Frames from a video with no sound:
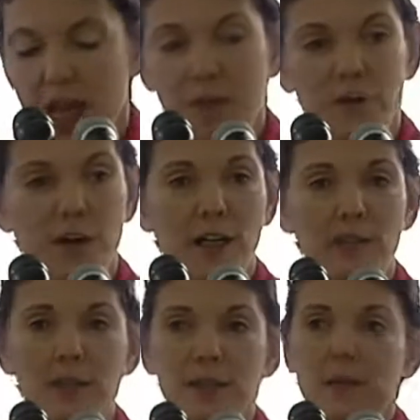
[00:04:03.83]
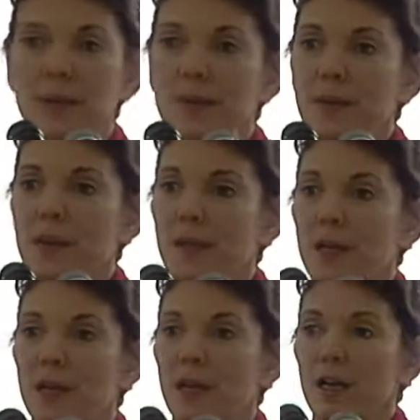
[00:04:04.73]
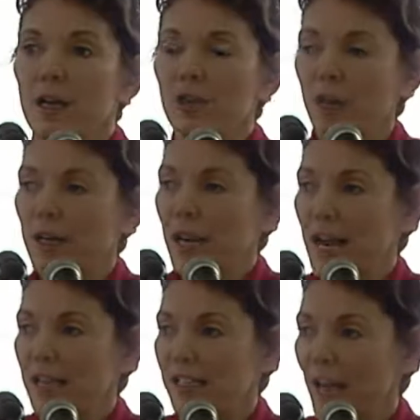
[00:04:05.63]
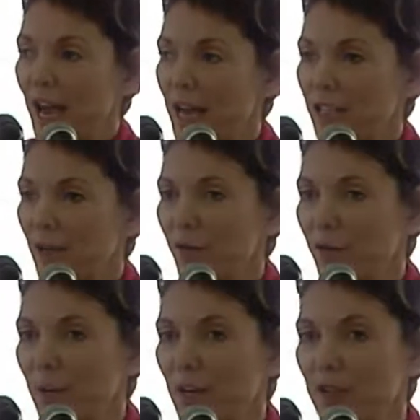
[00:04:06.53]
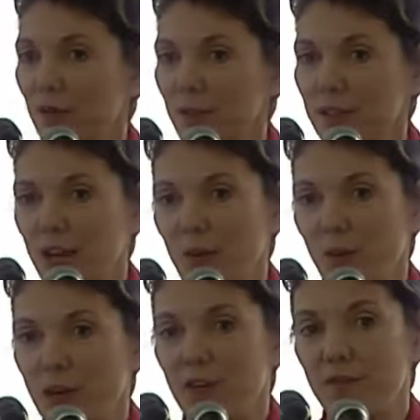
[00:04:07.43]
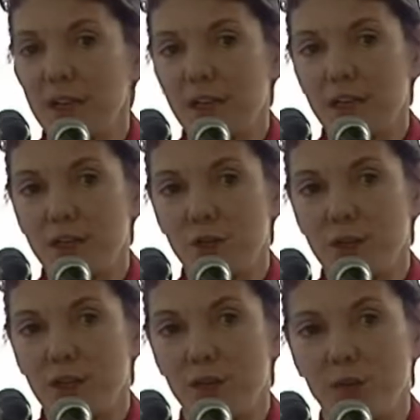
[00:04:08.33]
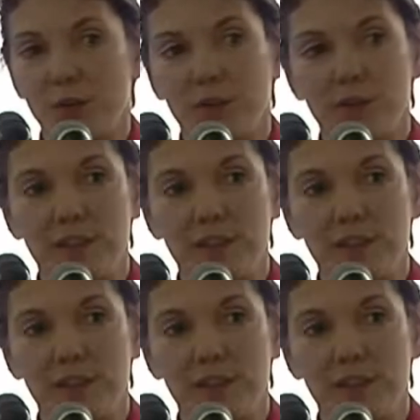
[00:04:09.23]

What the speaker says: And finally, China has the highest female suicide rate of any country in the world.